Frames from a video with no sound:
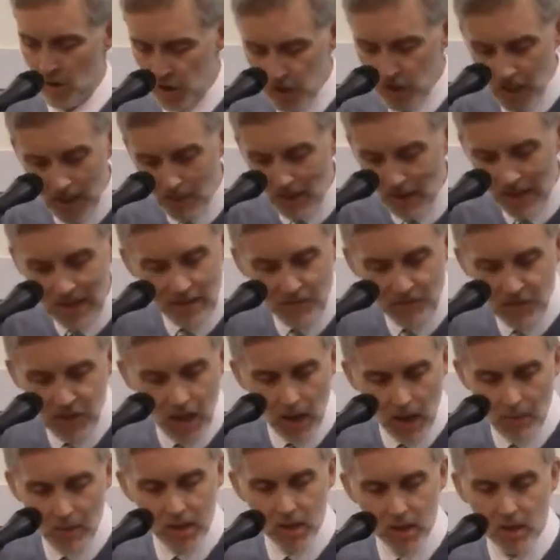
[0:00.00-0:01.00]
See him
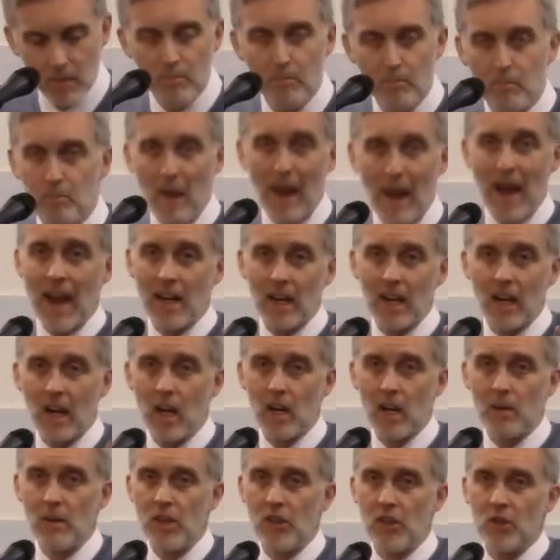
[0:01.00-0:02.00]
lifted up as the banner,
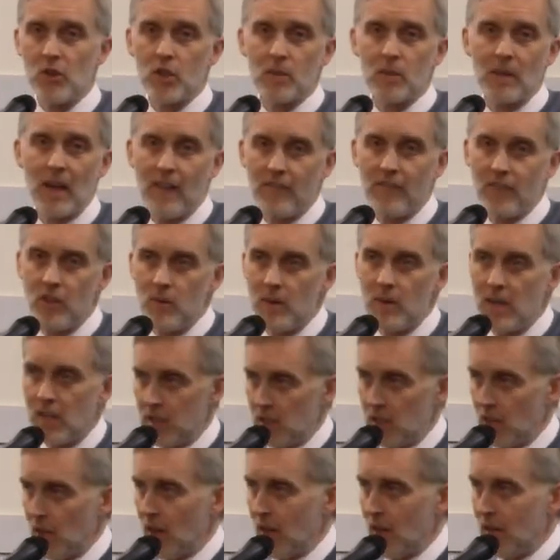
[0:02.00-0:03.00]
like we thought about a few
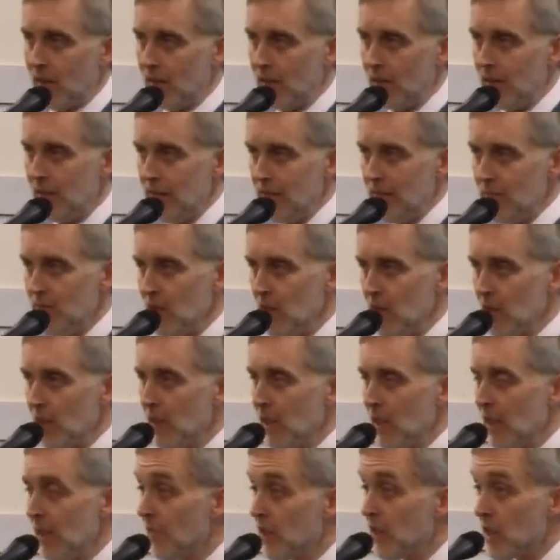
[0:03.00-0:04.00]
weeks ago.
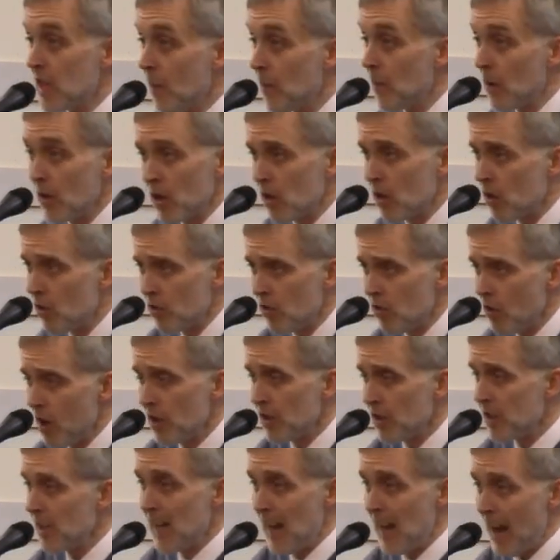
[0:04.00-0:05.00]
Lifted up on a
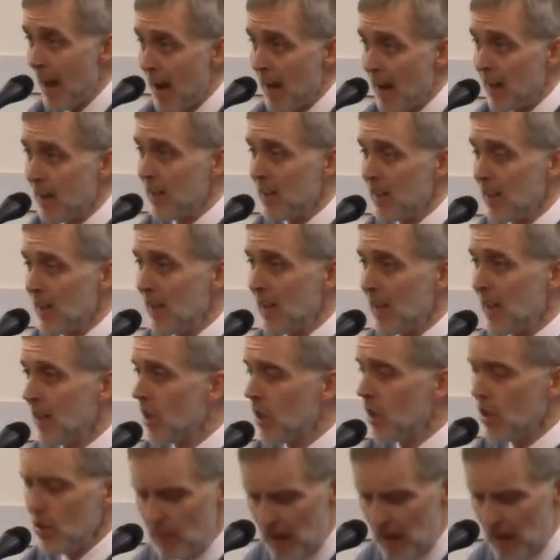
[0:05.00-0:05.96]
cross in agony and